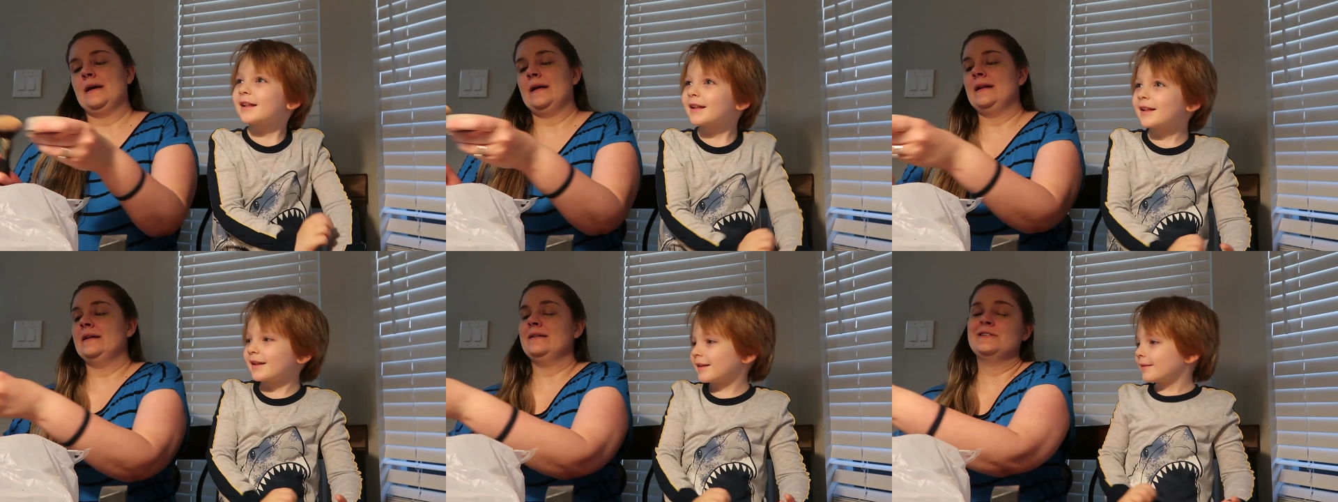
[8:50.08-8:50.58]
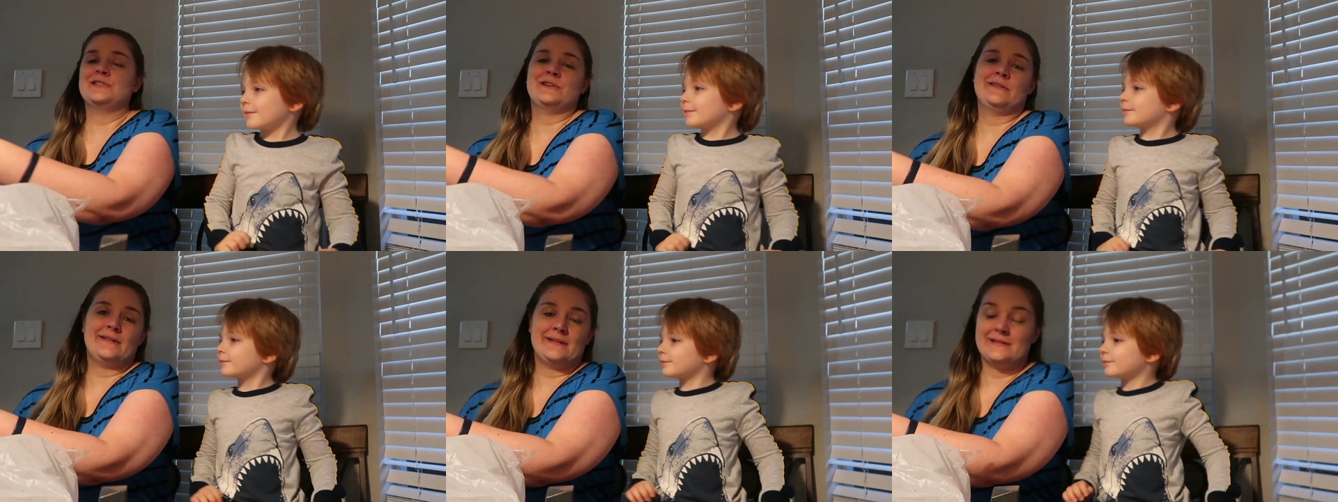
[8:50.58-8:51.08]
Speaker 1: And I'm not
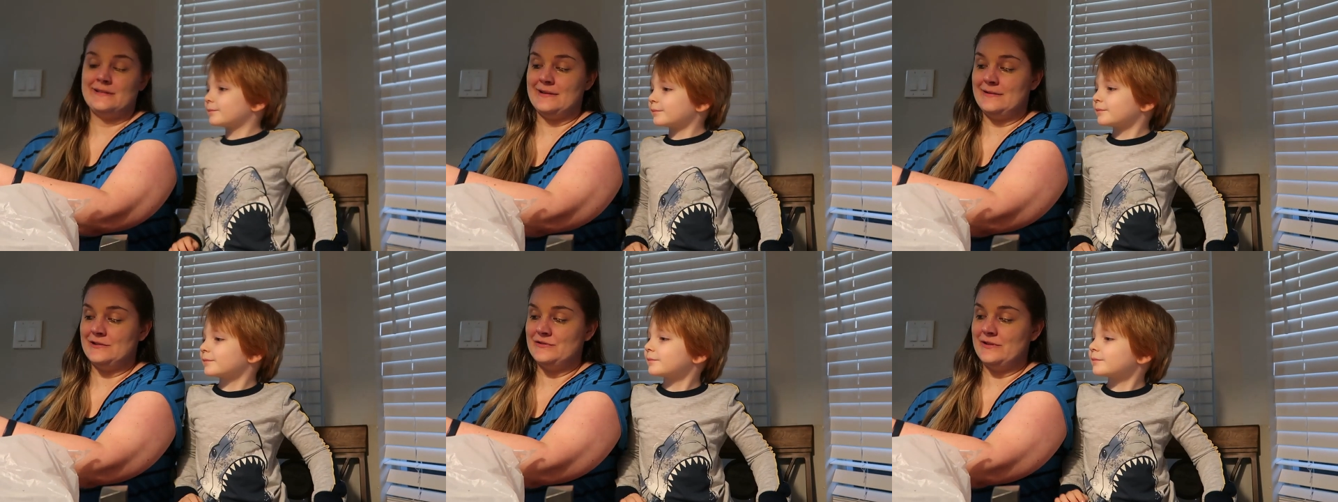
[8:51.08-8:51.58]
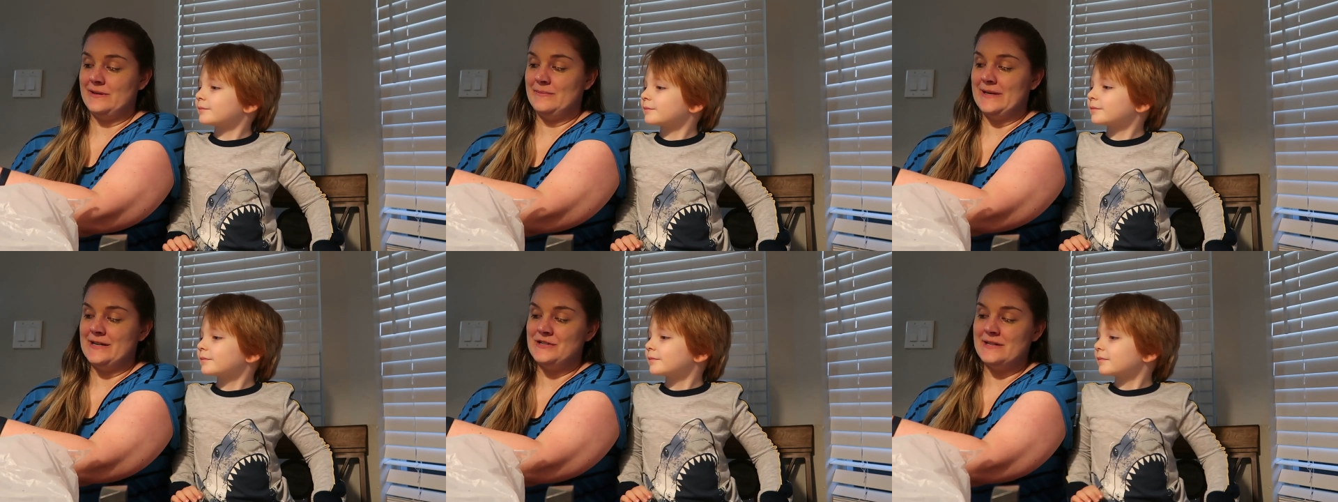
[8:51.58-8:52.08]
sure this colors really
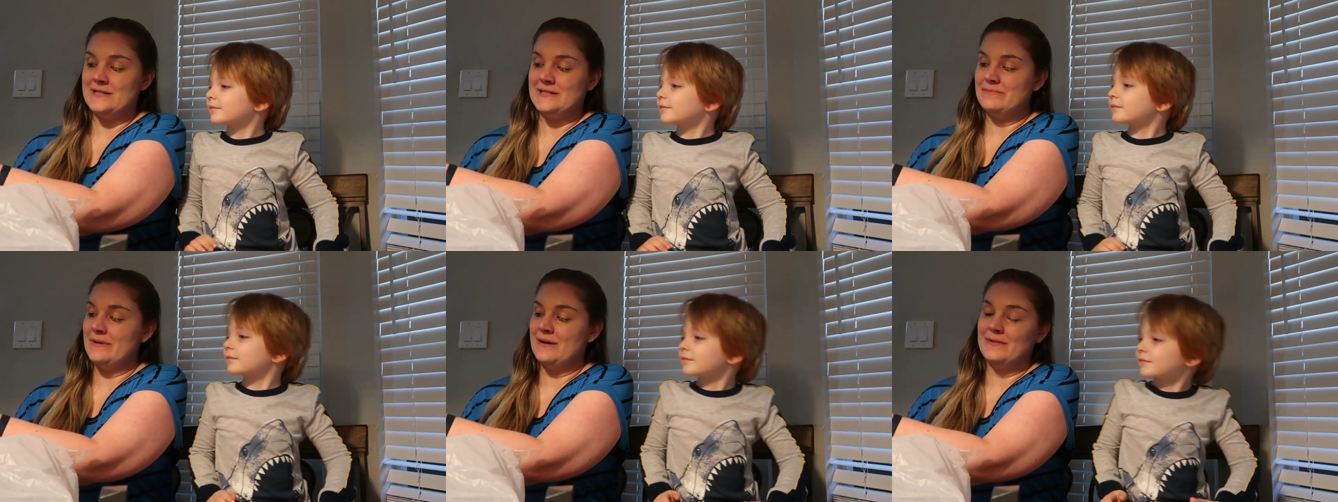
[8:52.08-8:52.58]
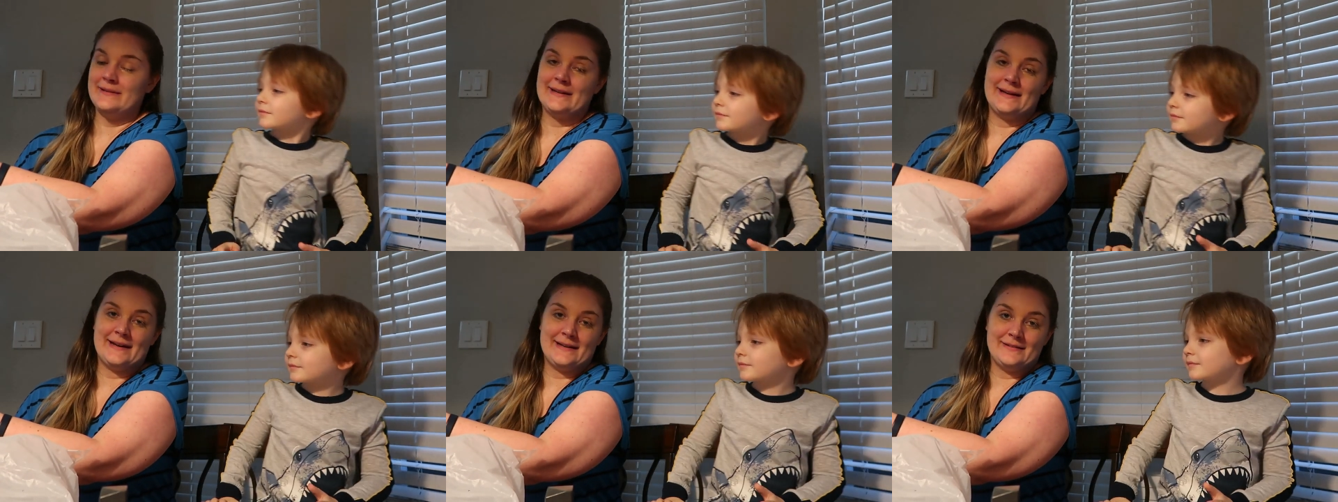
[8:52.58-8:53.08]
match. I just bought what
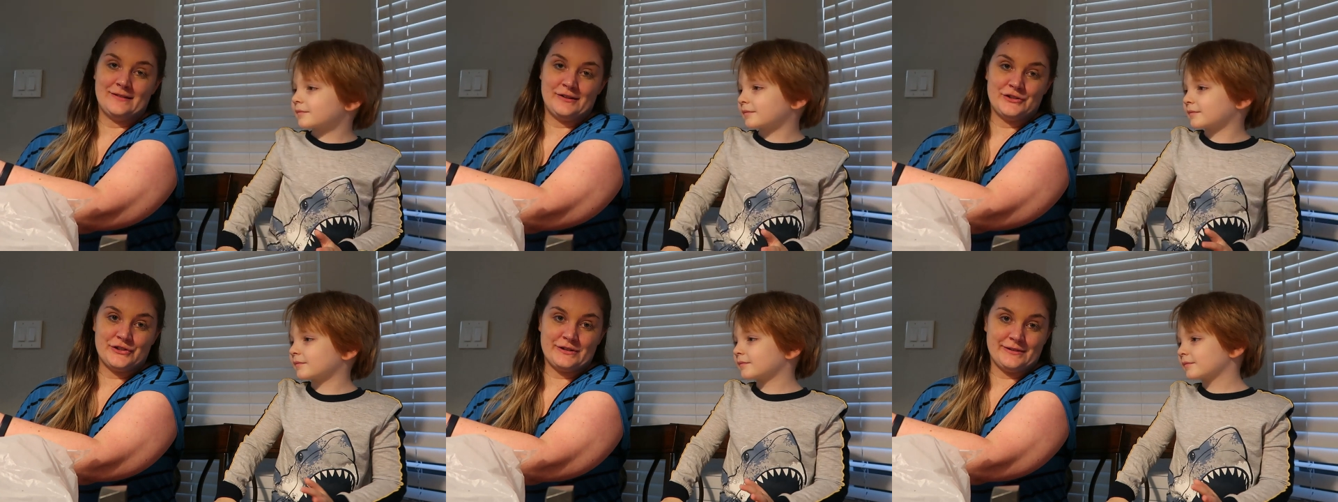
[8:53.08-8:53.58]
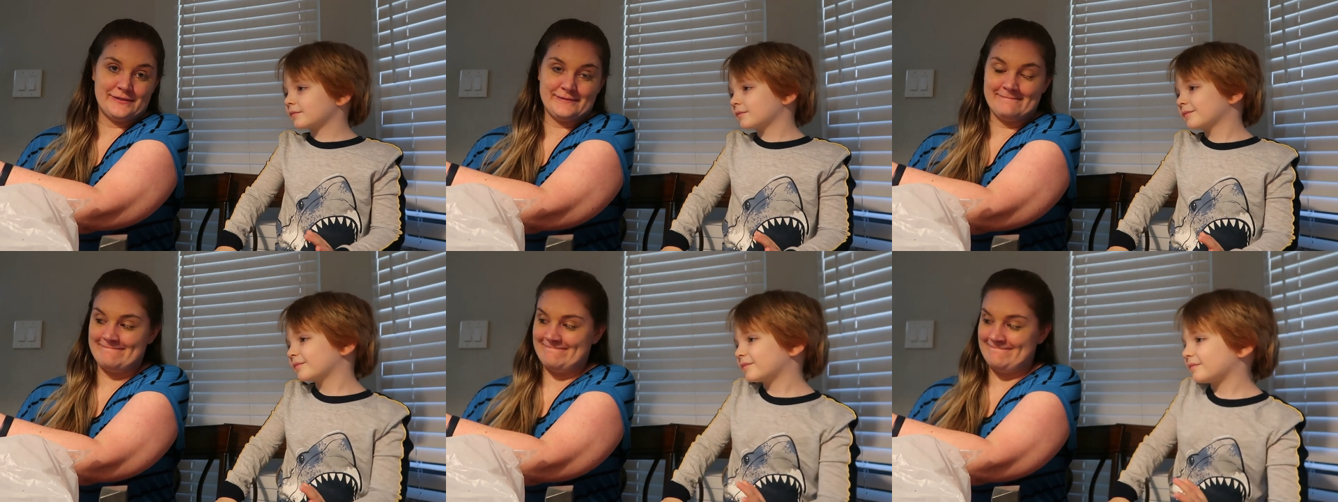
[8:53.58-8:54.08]
they had at Dollar General.
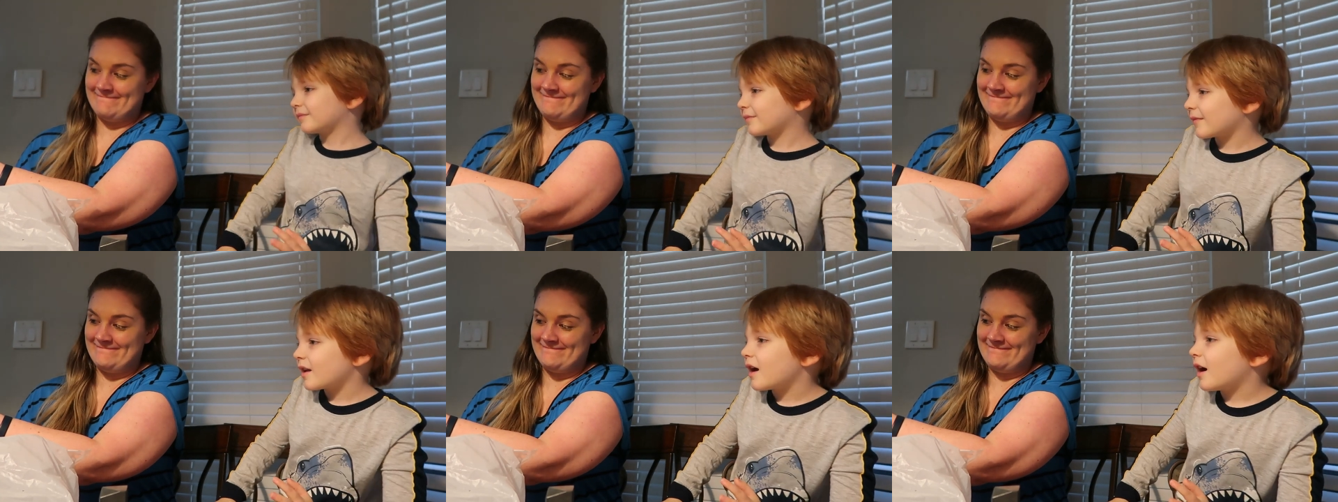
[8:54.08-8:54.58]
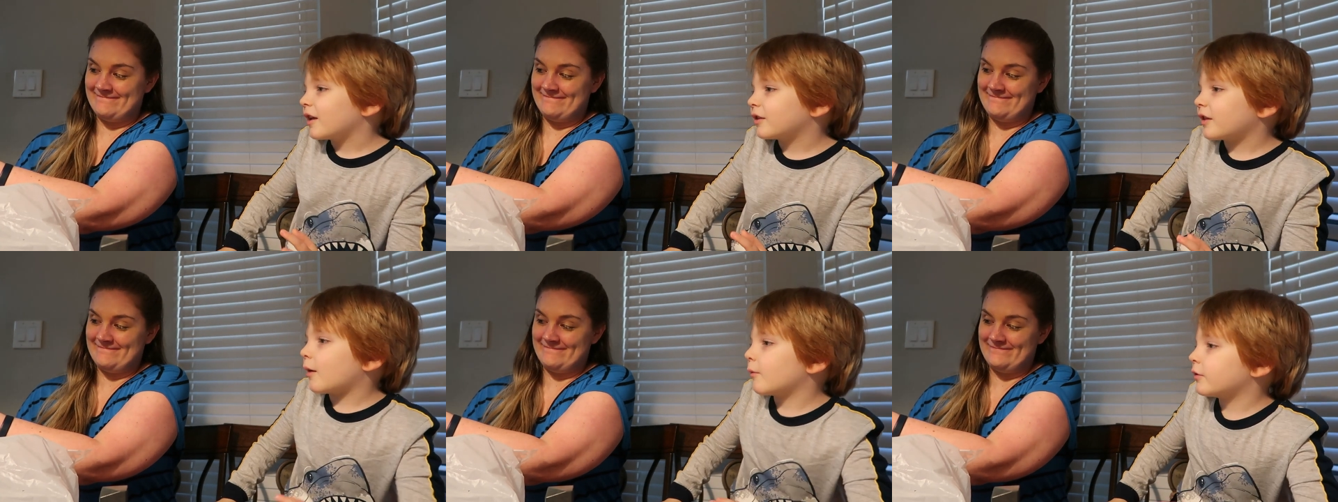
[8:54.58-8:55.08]

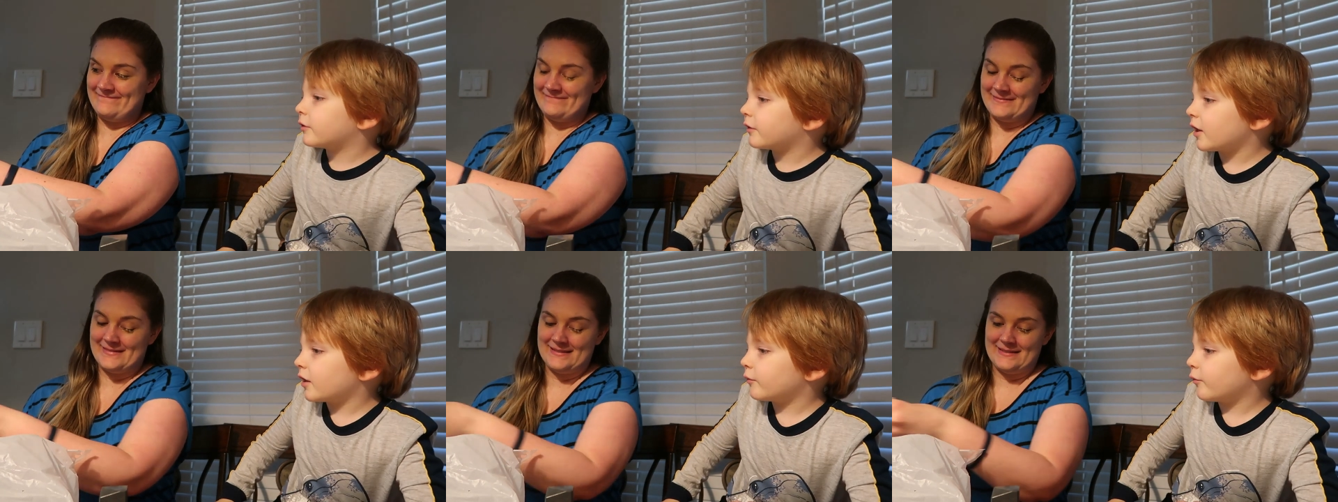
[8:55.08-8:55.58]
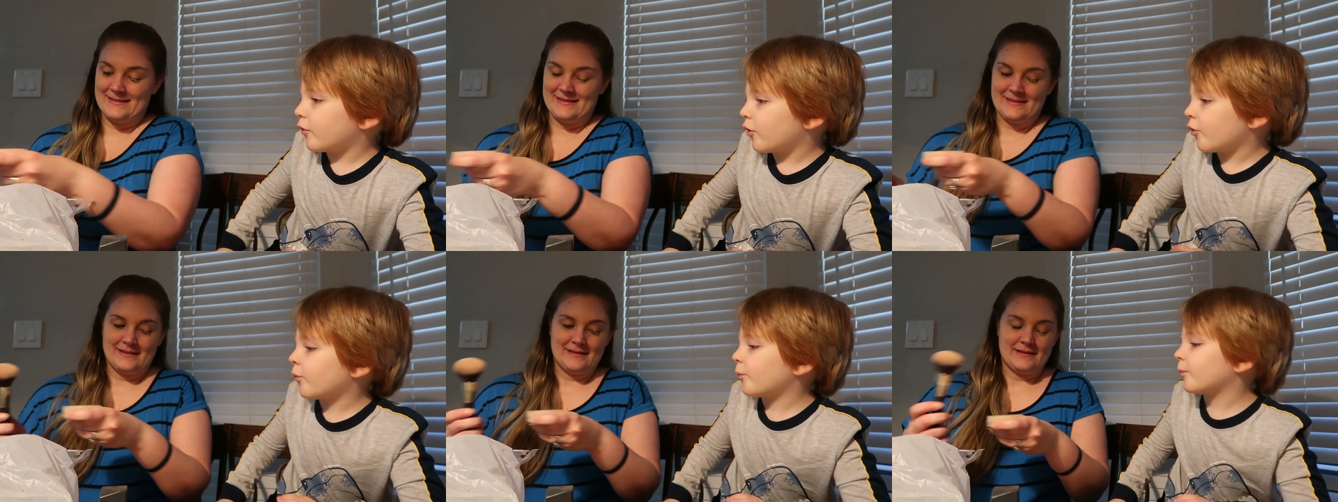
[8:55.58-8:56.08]
Speaker 2: That was
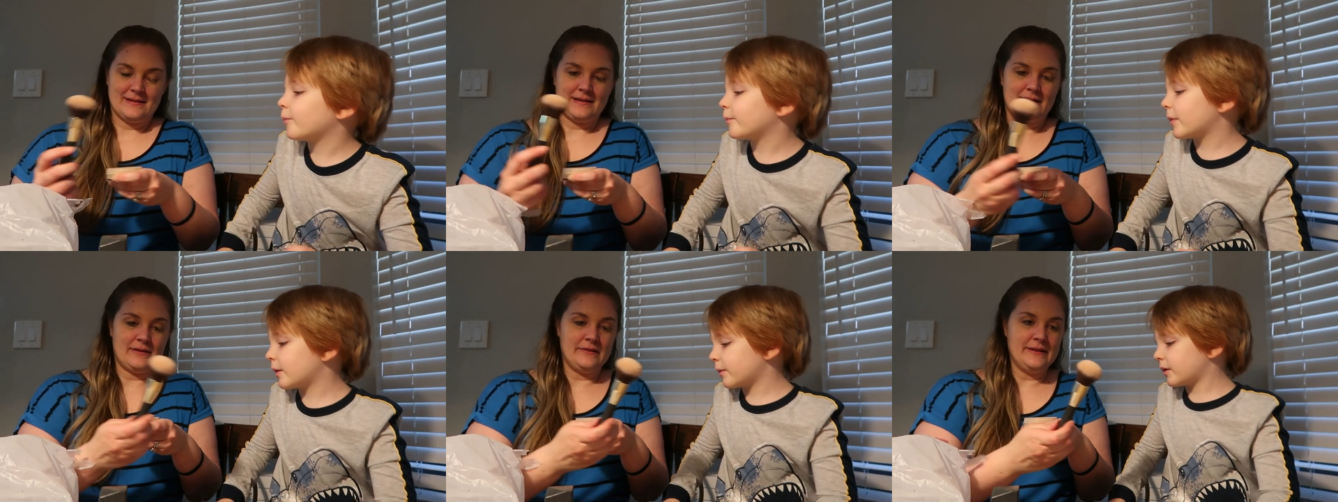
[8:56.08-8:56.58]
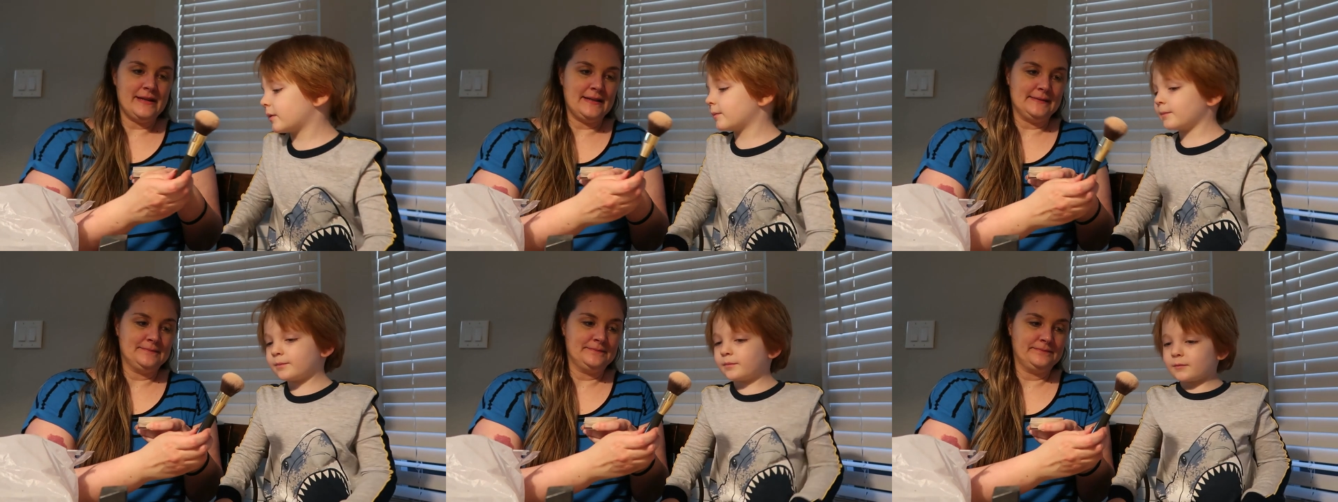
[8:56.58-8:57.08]
General.
Speaker 1: Okay, hold that.